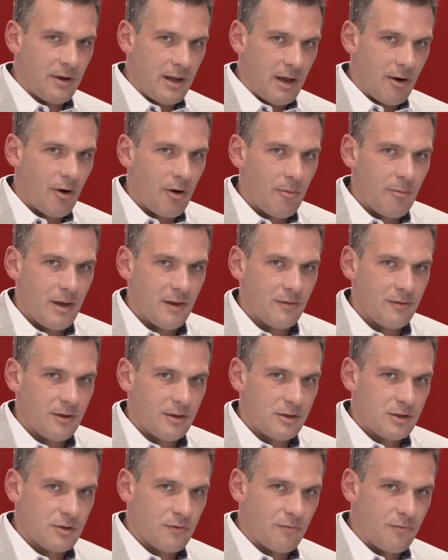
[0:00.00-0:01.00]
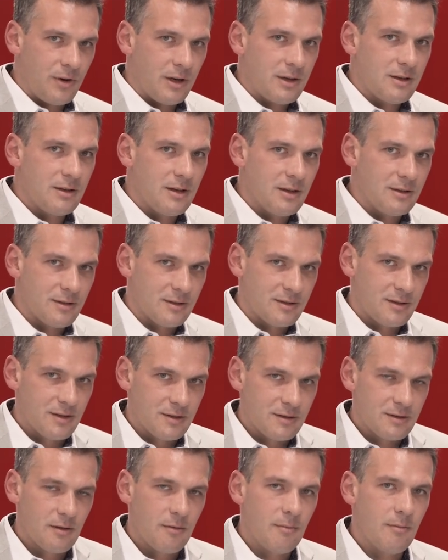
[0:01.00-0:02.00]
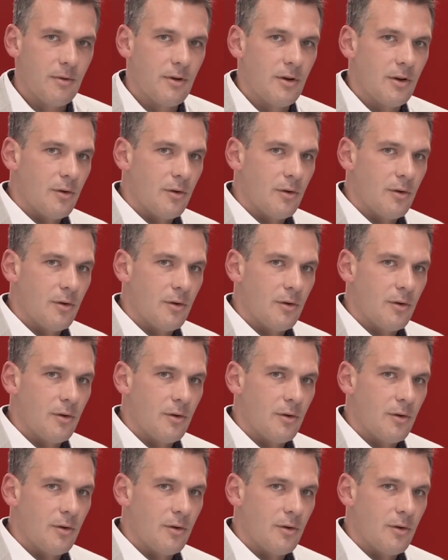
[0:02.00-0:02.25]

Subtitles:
error message written in the system,